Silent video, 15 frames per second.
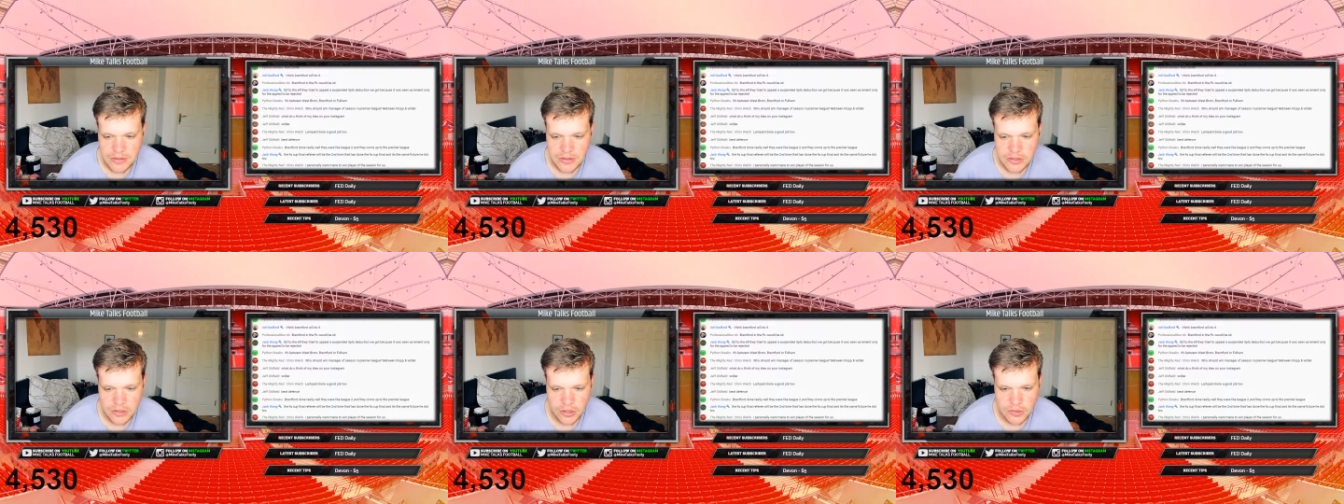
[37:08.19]

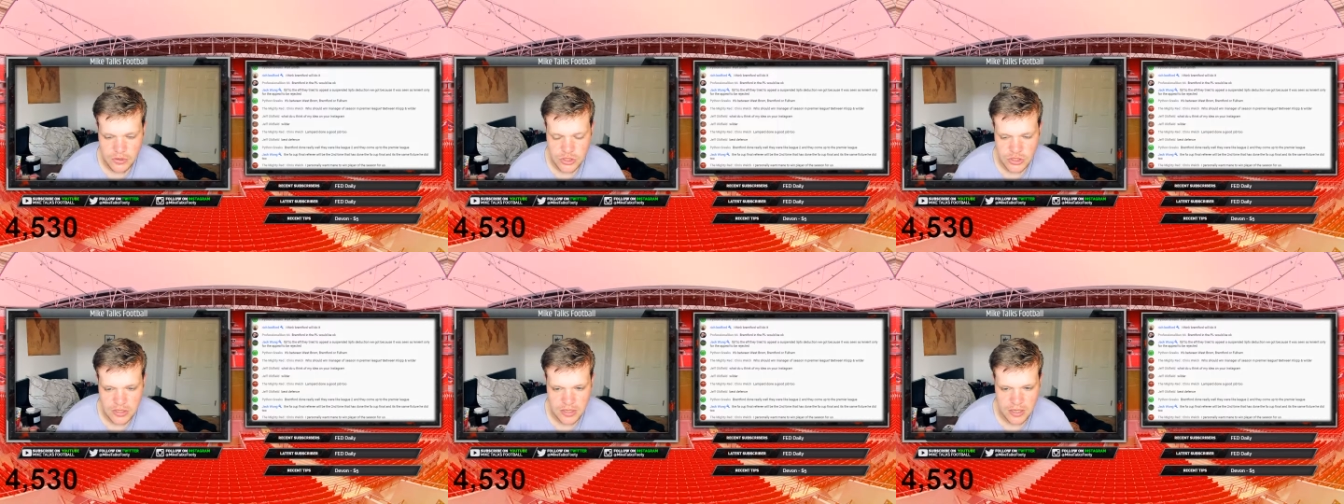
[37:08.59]
So I was
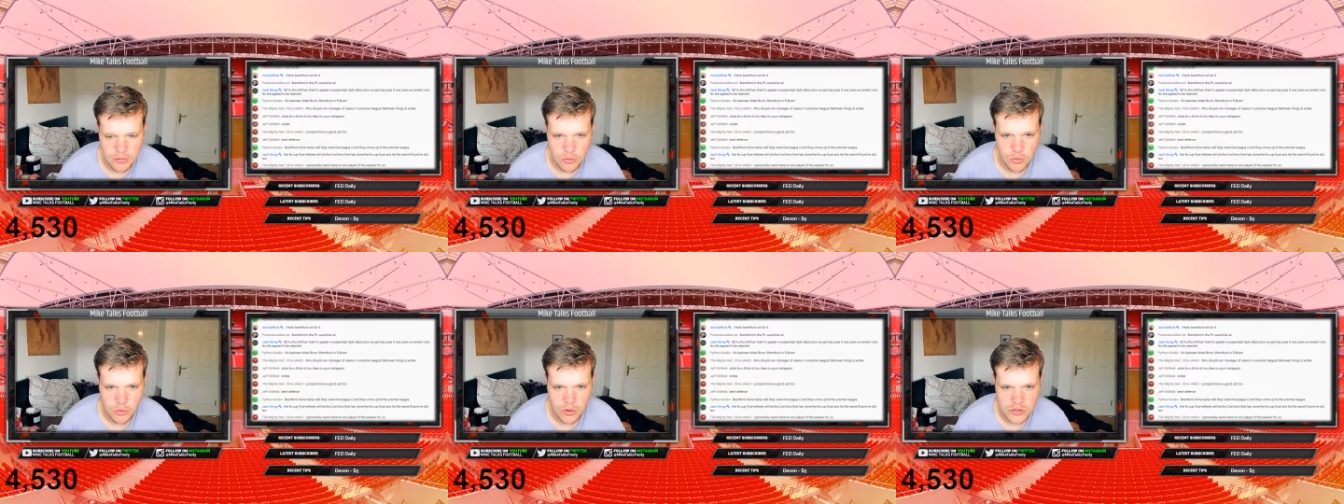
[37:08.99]
just like,
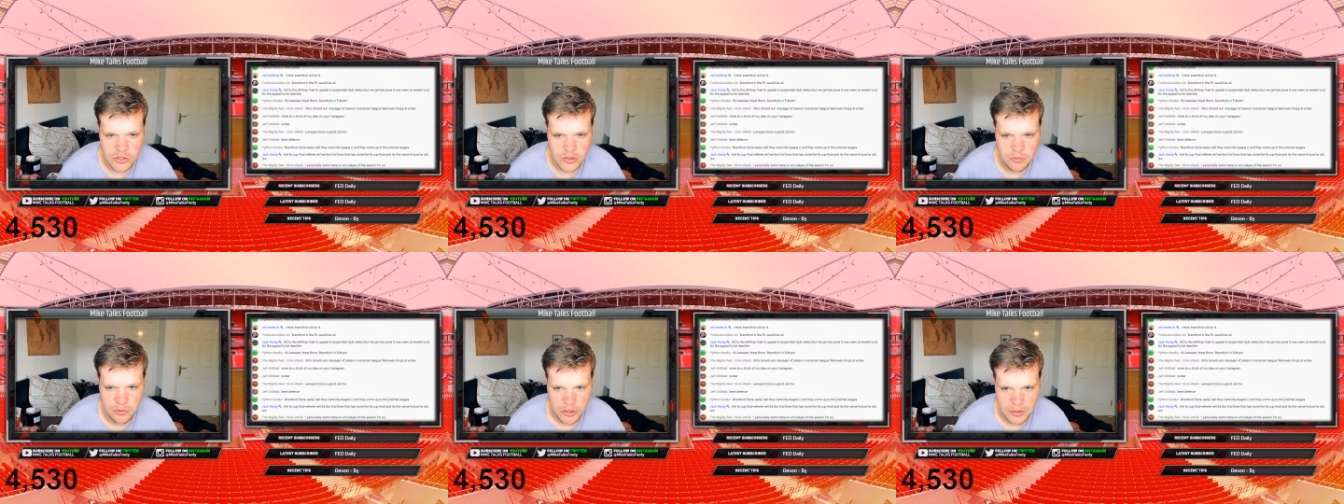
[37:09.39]
well, what's
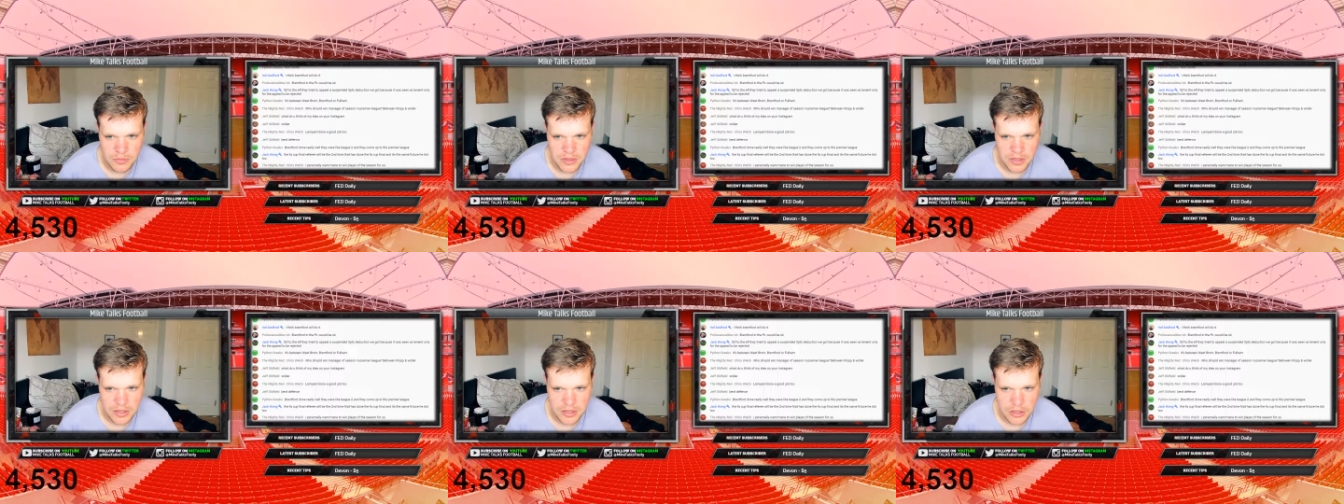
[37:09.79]
the point of me
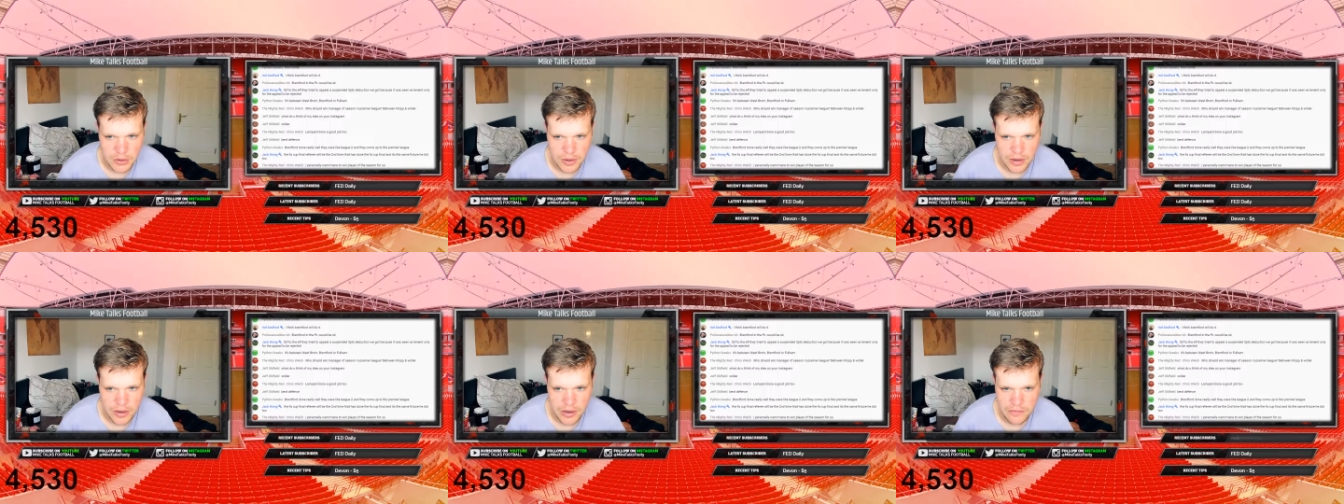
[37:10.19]
like
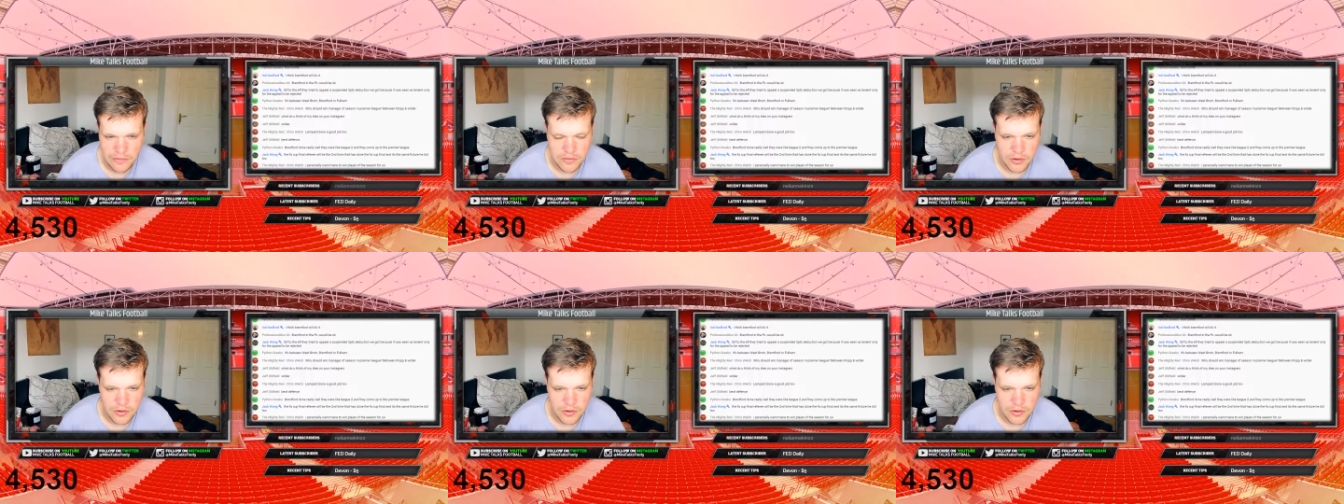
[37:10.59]
going live if